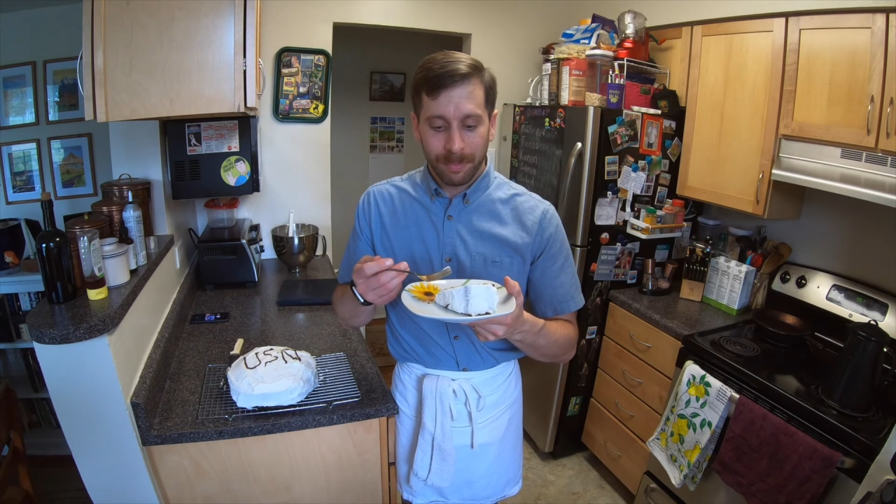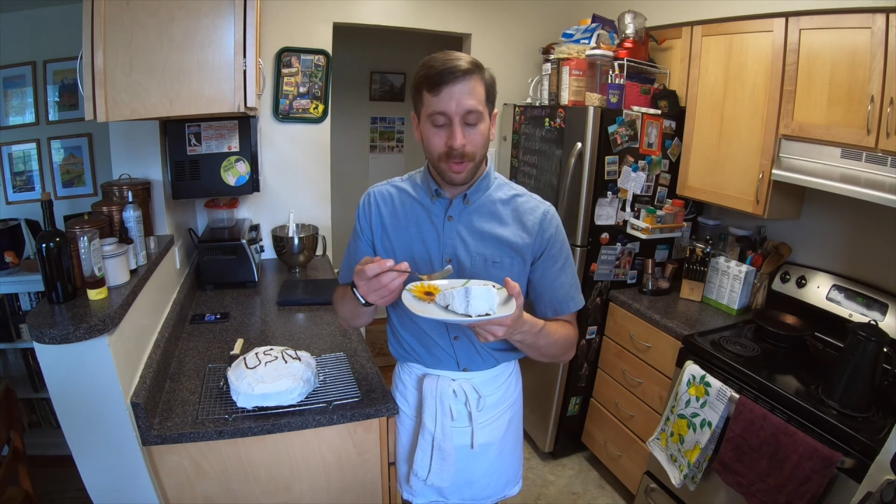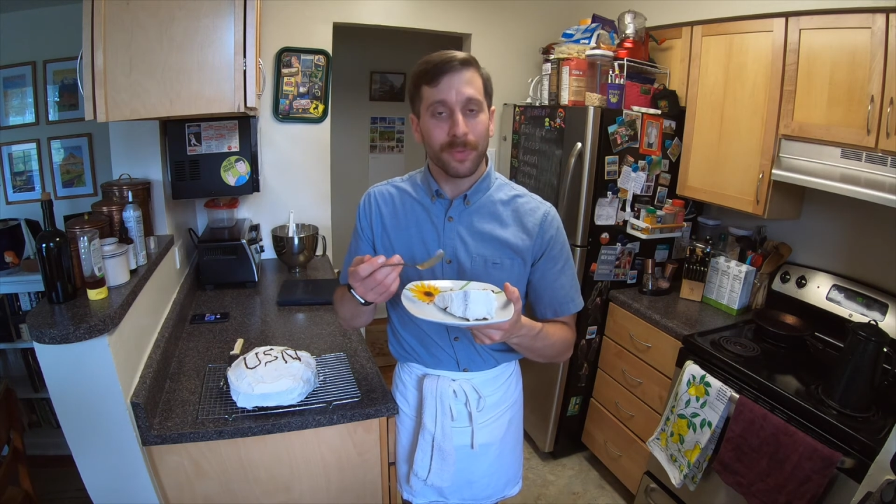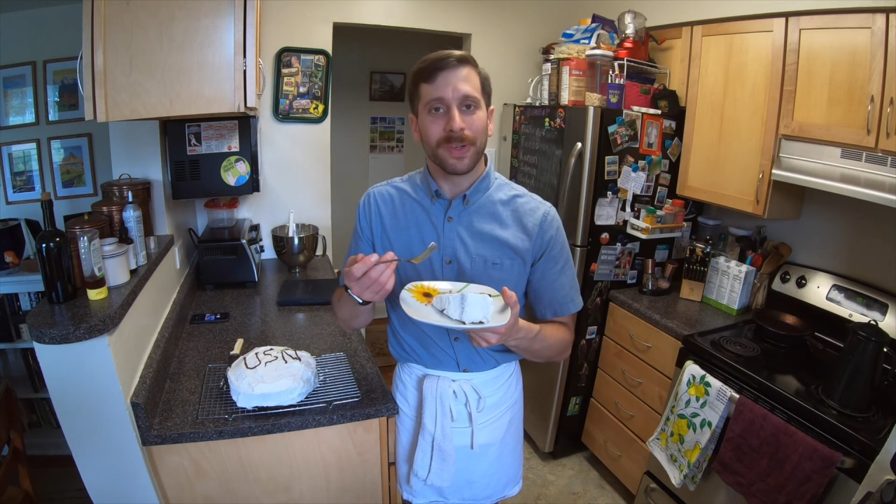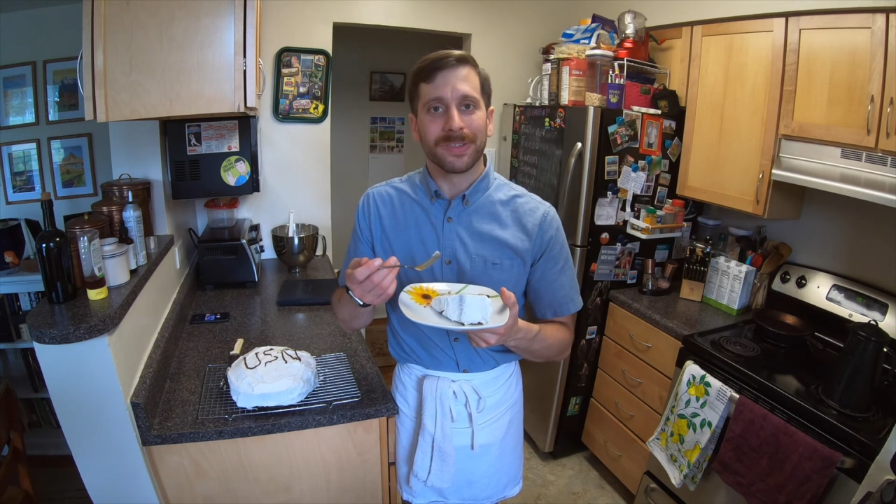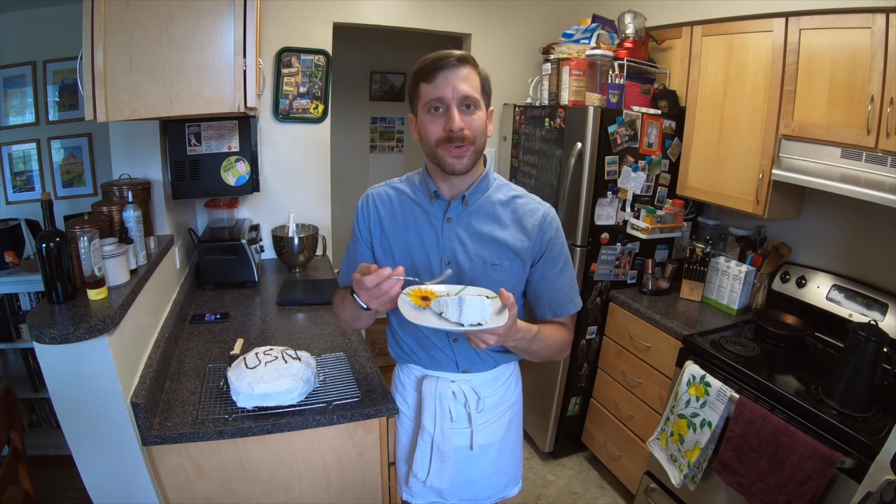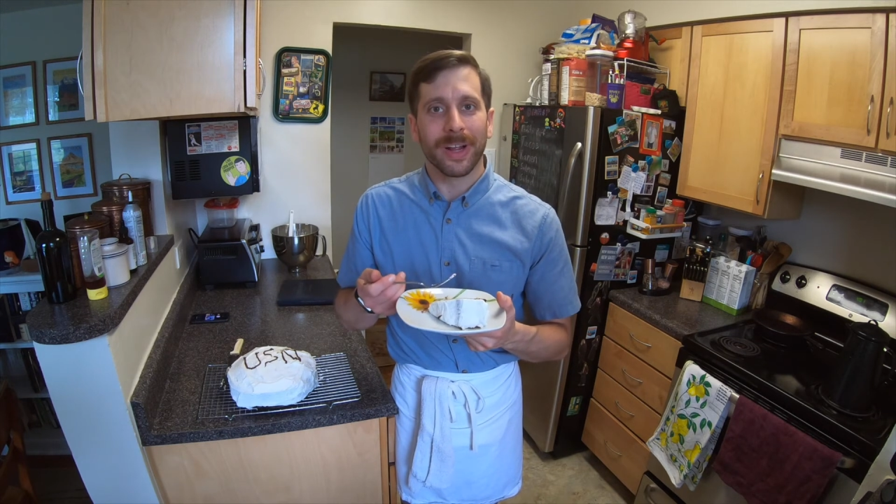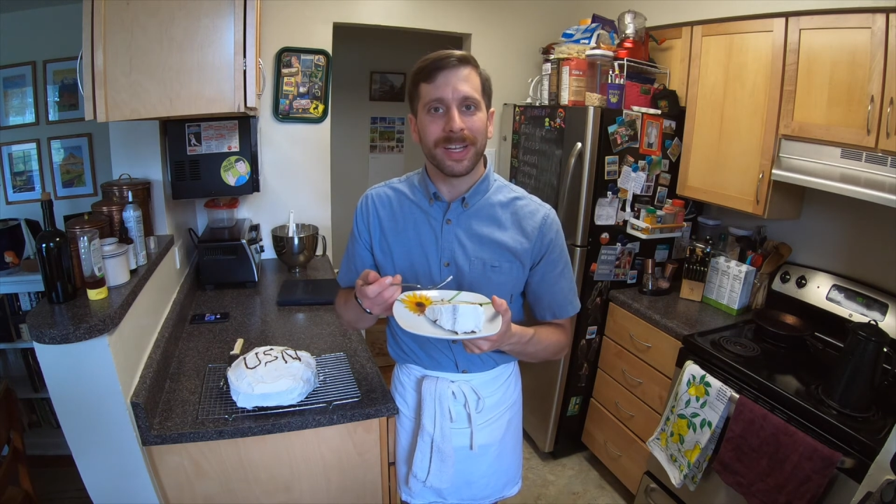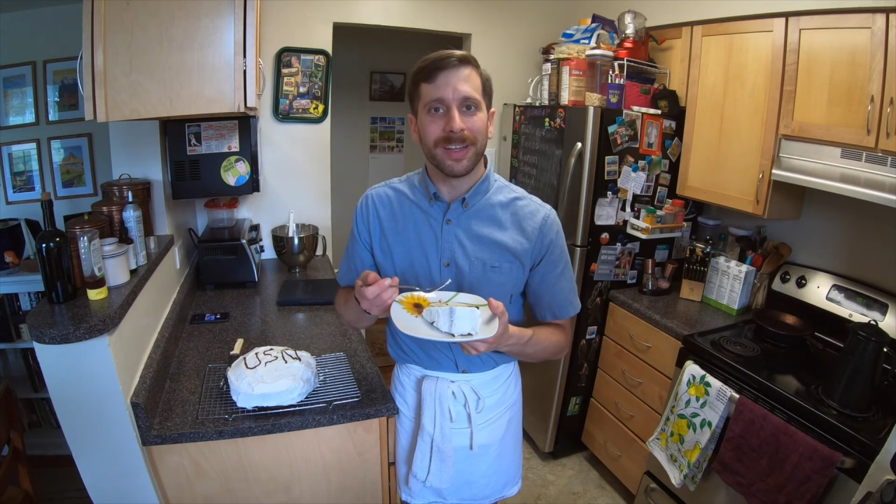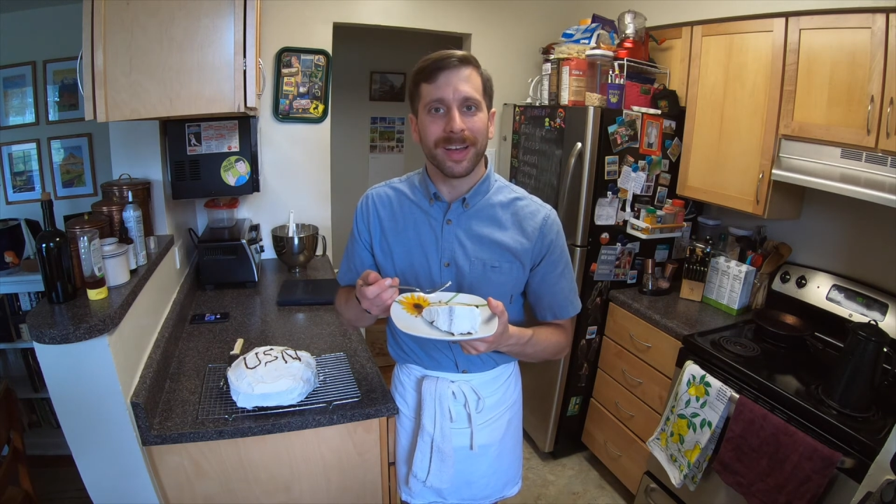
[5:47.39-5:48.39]
Perfect
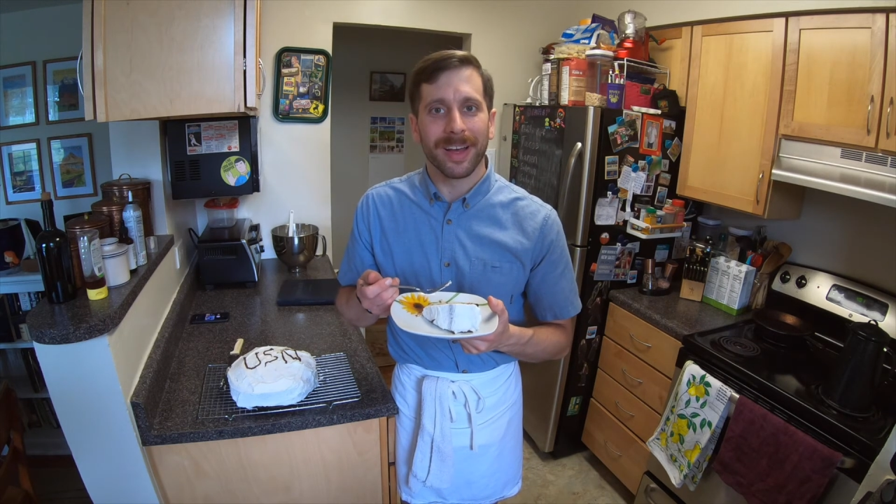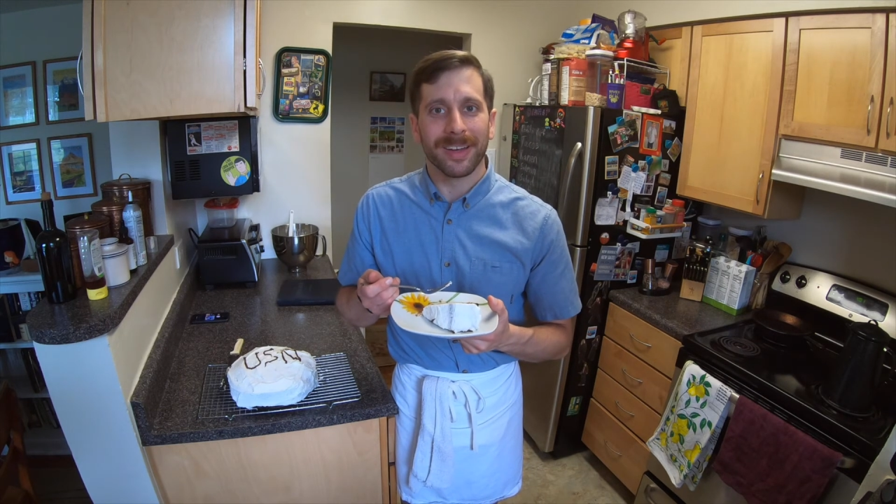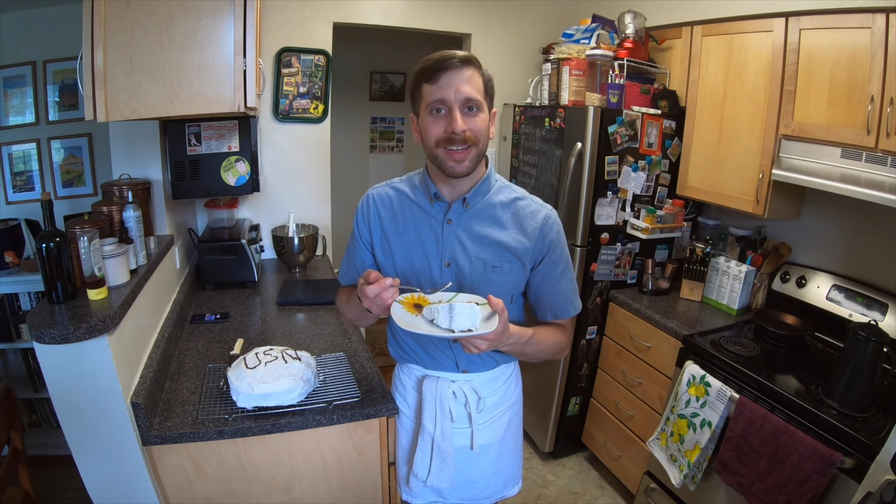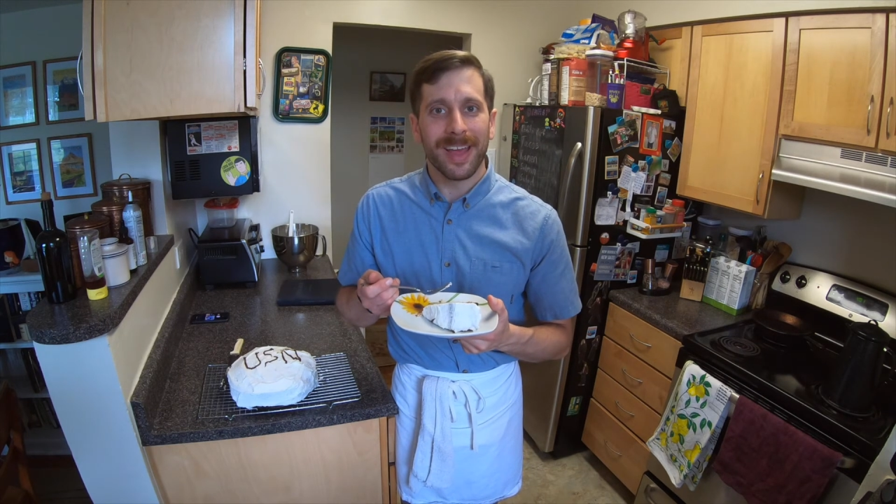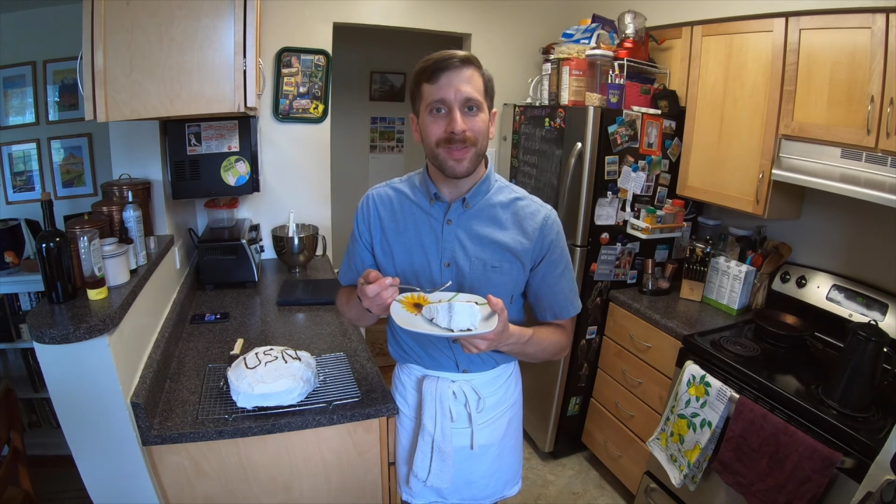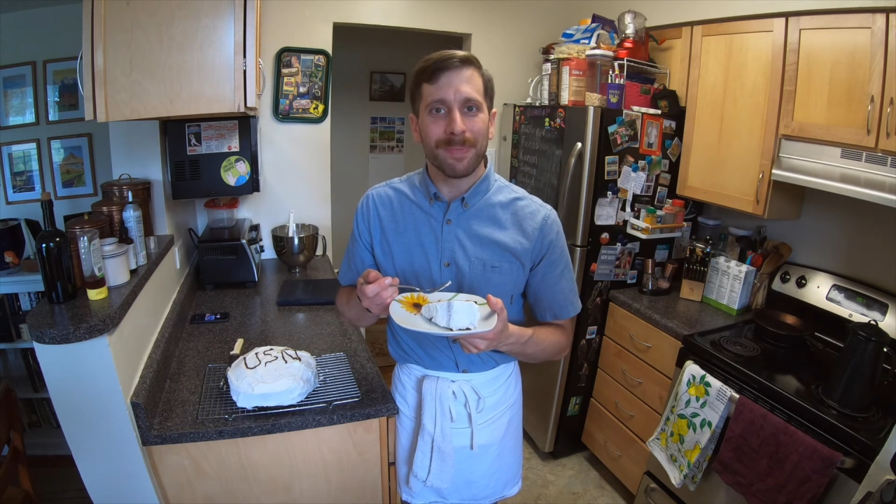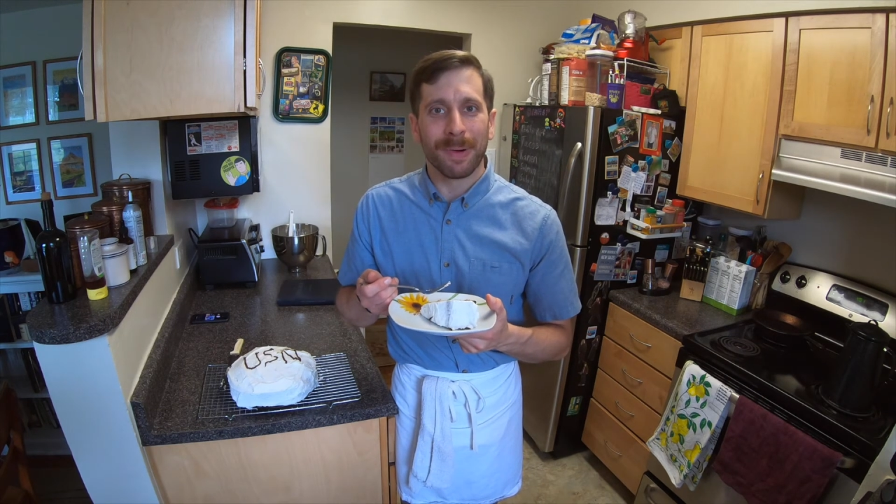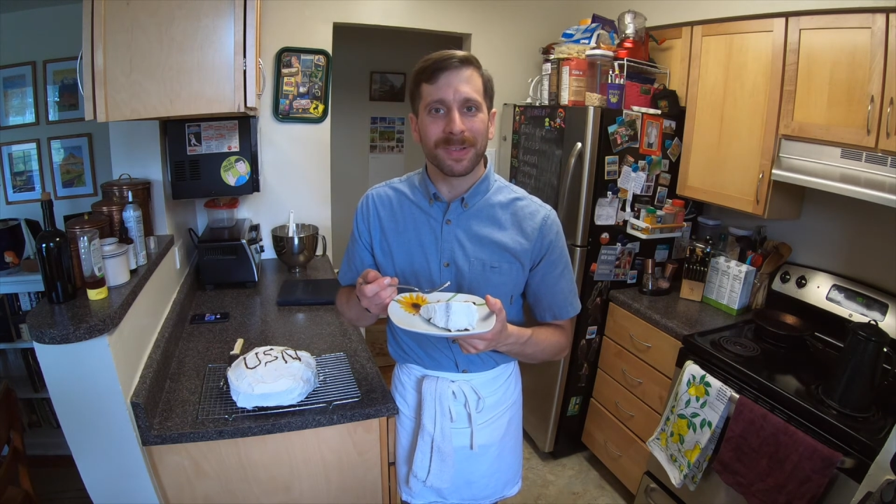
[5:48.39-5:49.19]
for any Navy